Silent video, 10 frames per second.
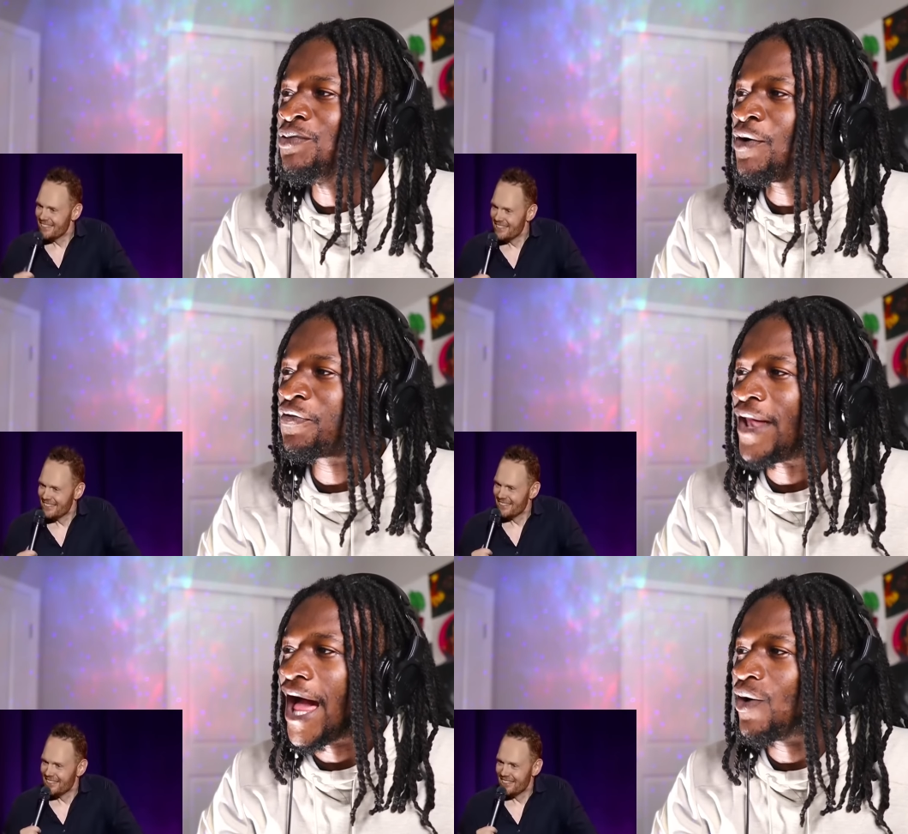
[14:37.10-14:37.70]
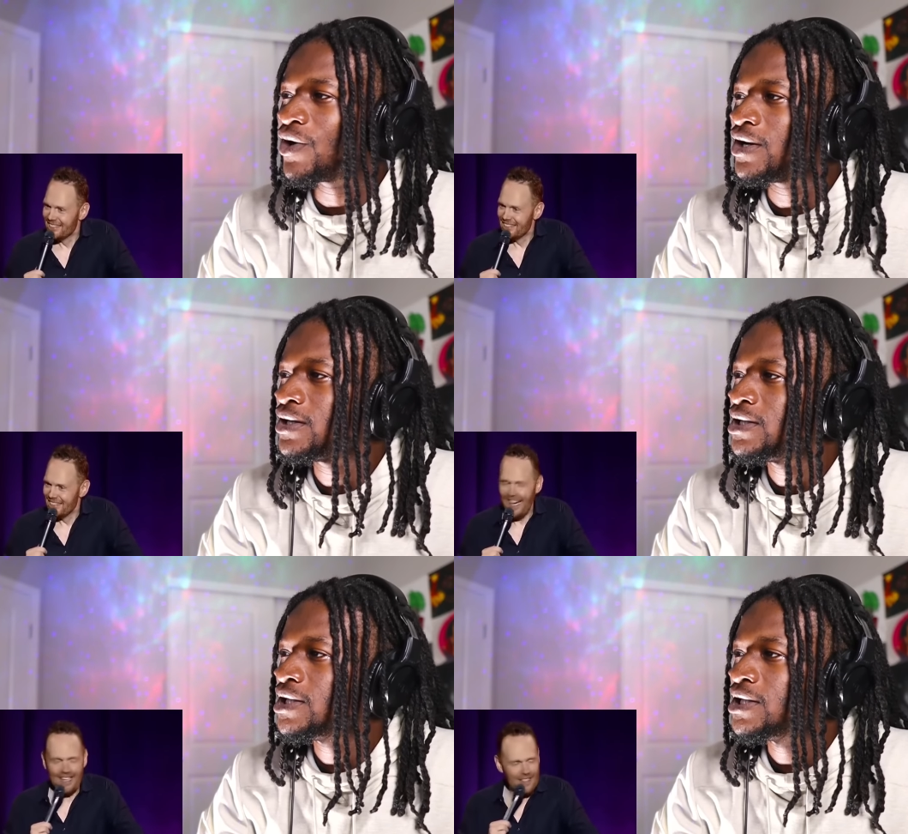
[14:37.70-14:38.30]
Speaker 1: him a flower.
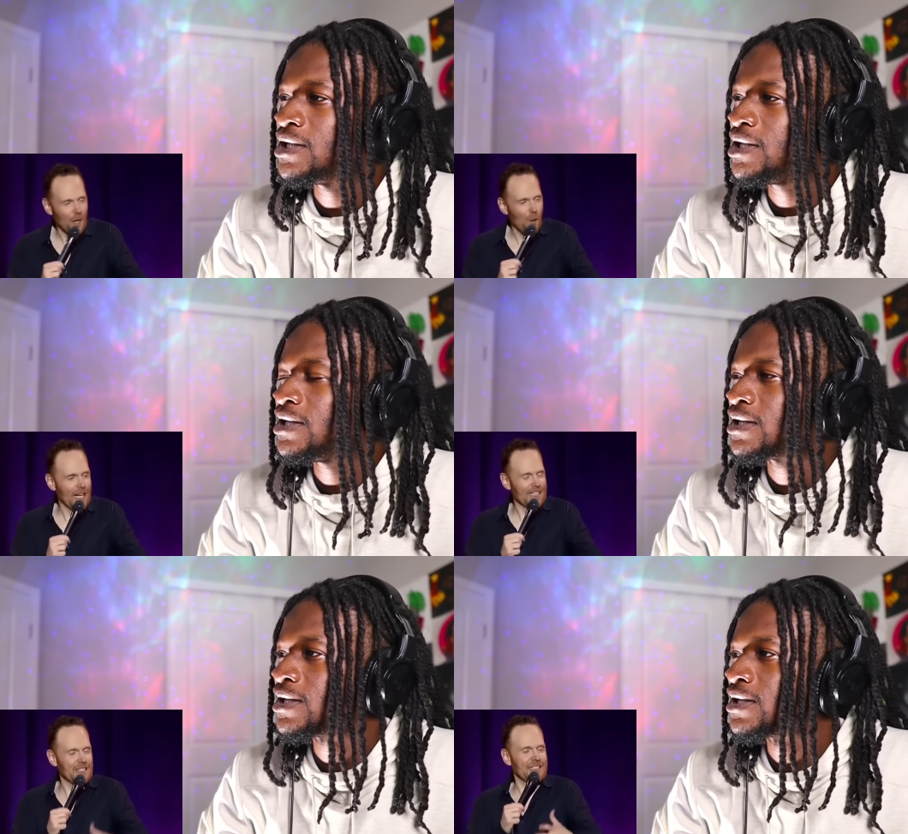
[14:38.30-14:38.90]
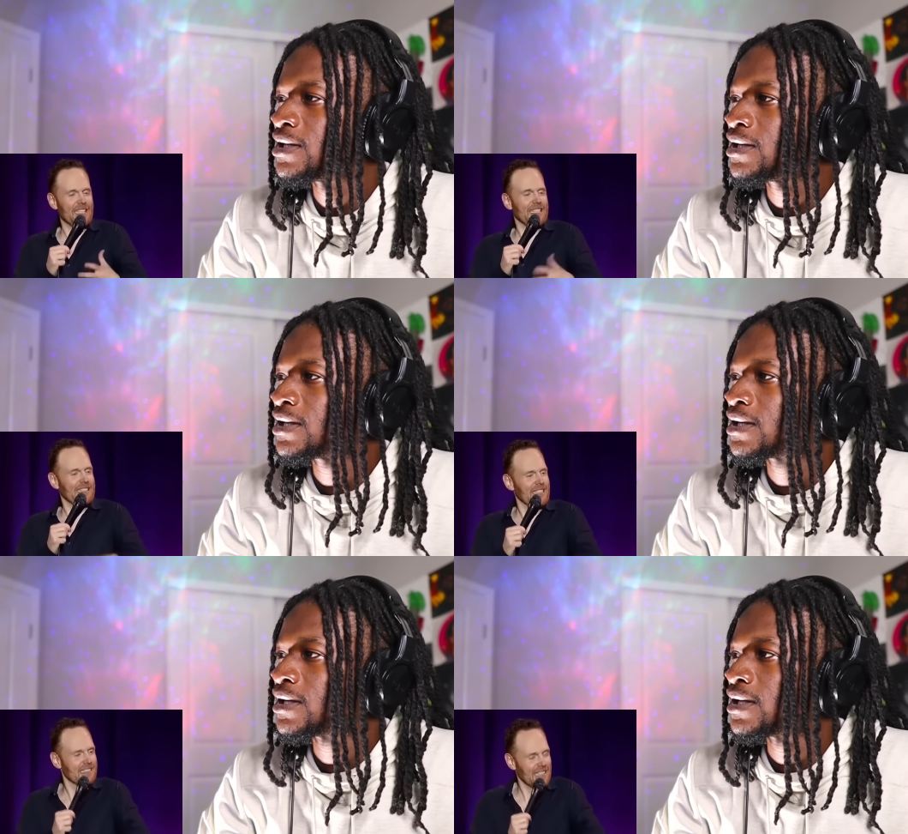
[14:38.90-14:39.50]
Speaker 2: Yeah, you know why? Because your dick,
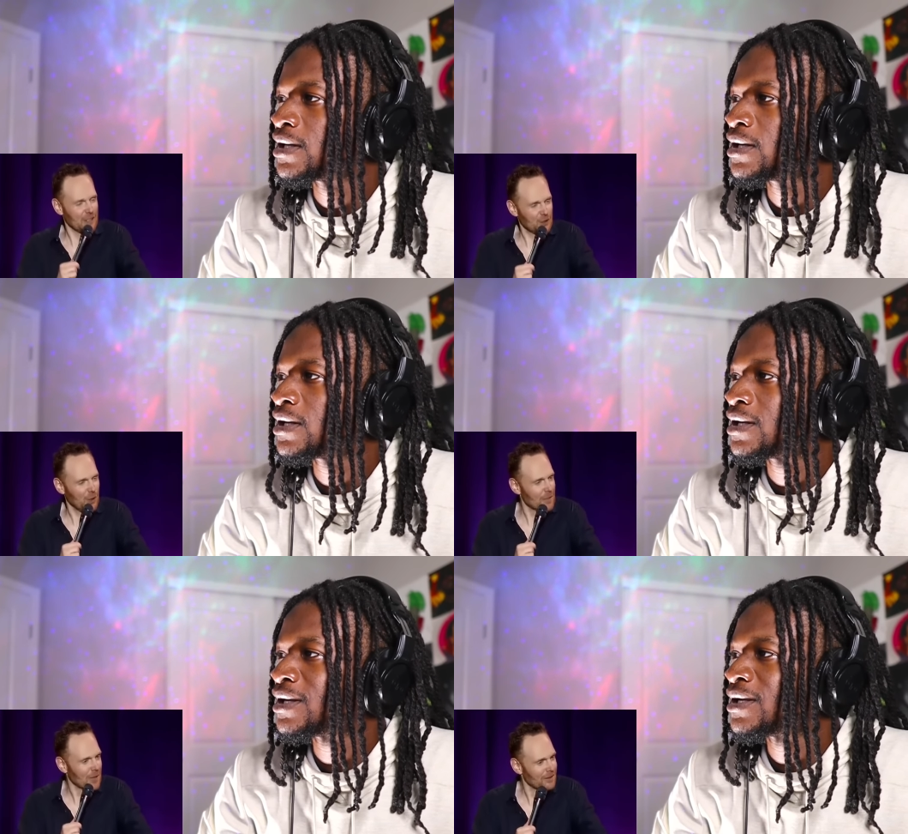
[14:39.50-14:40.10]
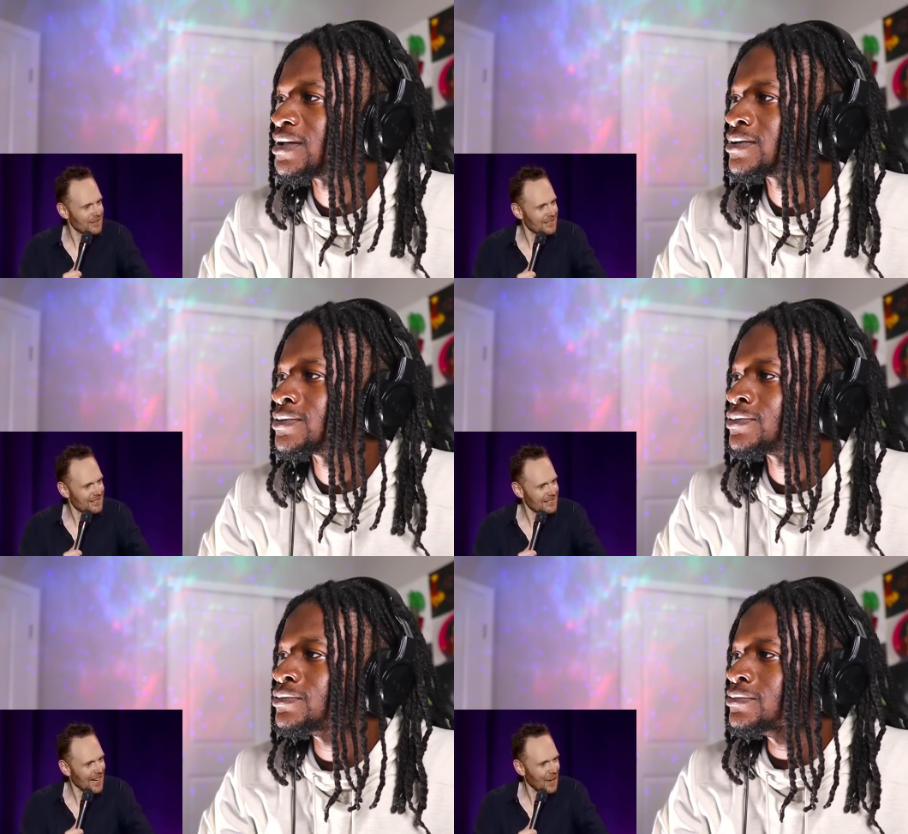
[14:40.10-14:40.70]
your dick's like a dreamer.
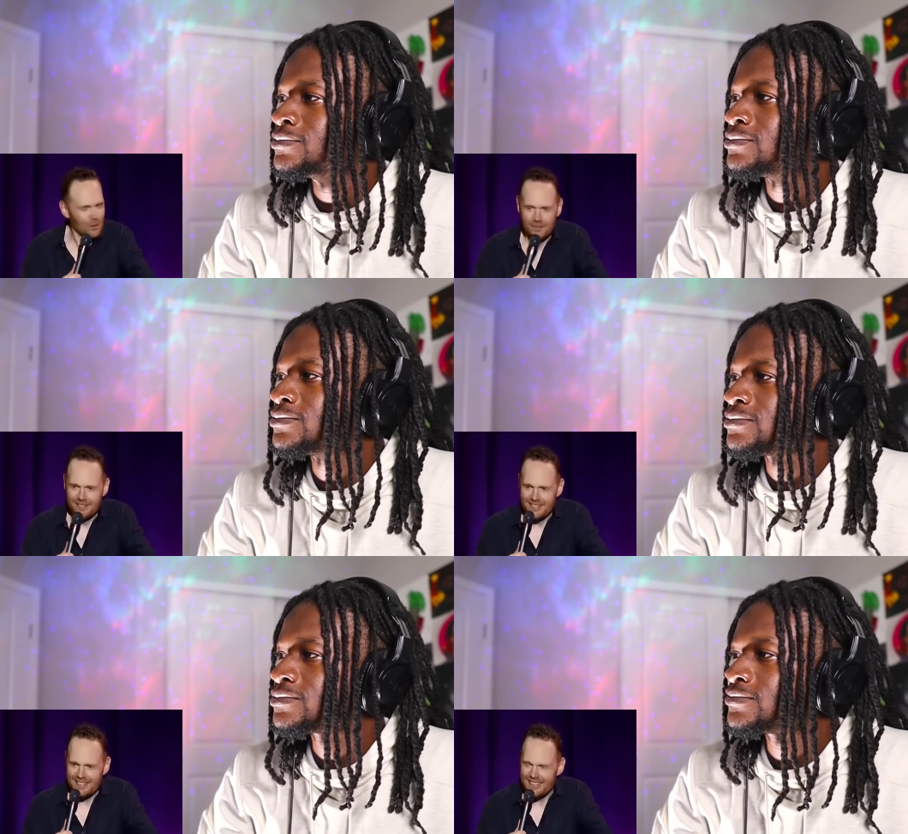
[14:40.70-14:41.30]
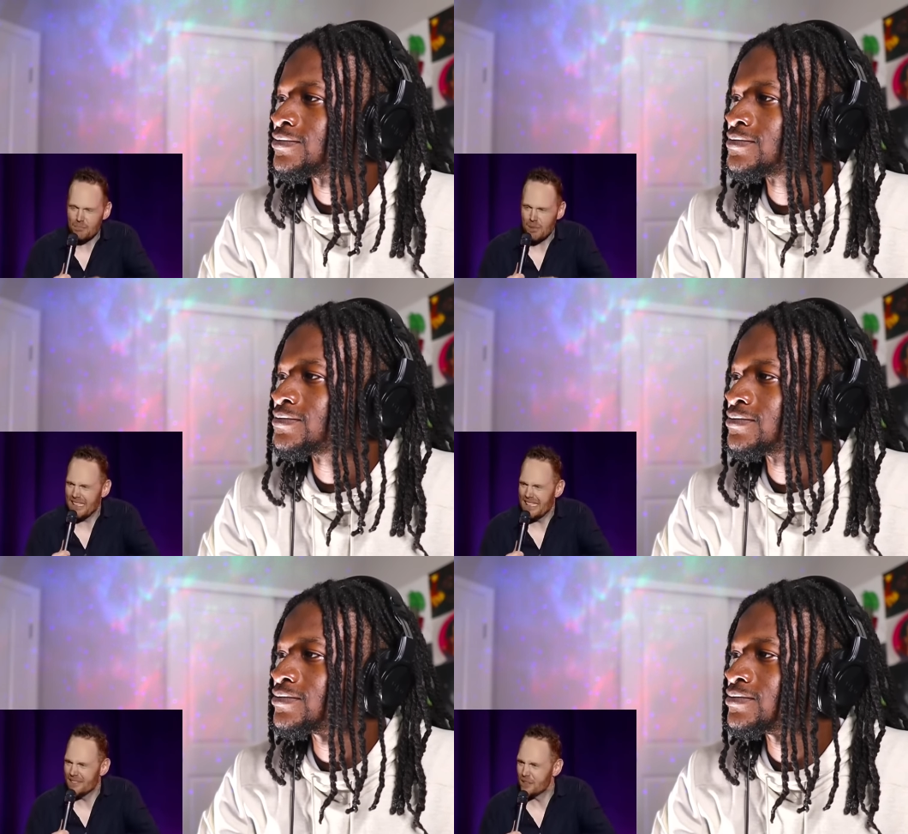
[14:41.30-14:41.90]
You know? Your dick
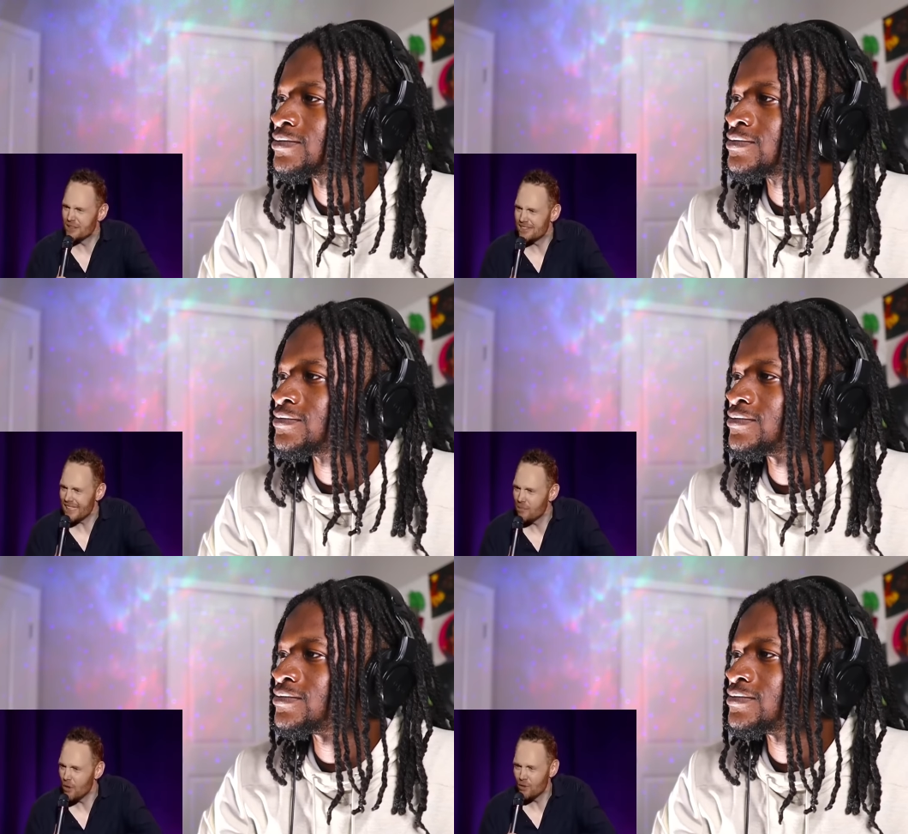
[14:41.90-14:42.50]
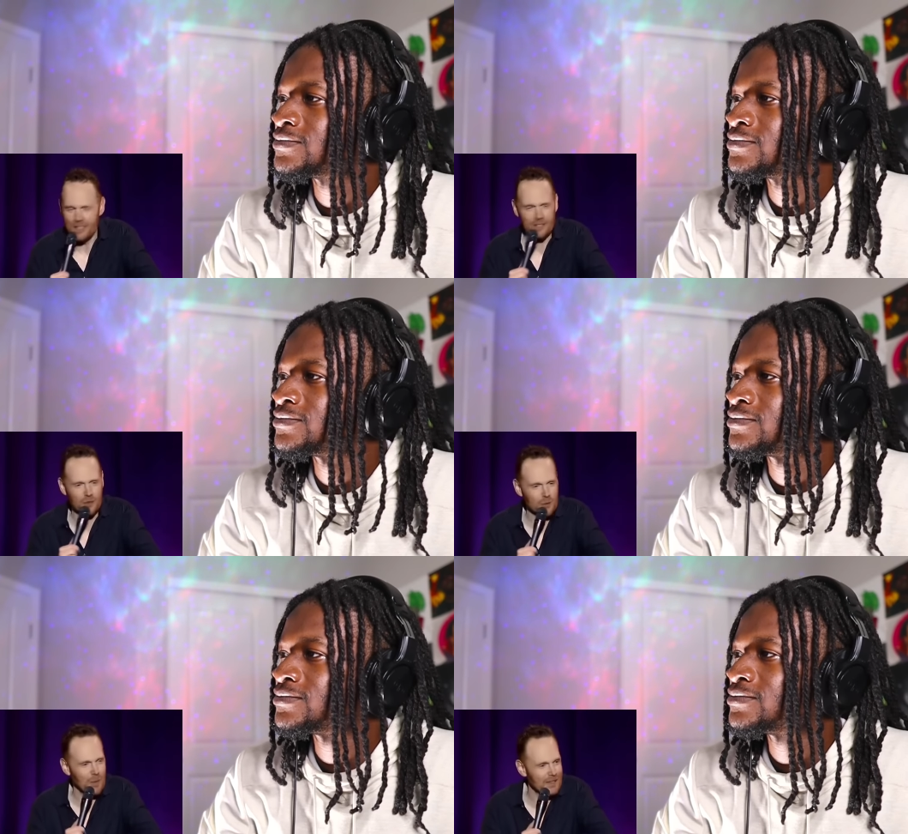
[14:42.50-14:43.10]
believes. It's like a
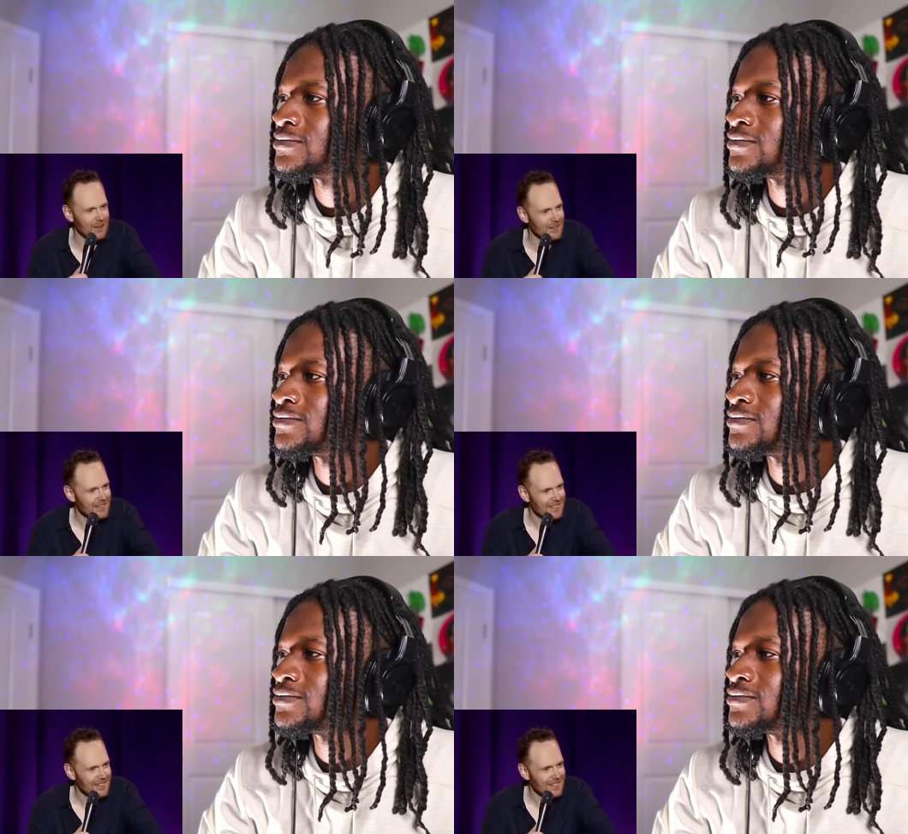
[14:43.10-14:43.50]
motivational speaker.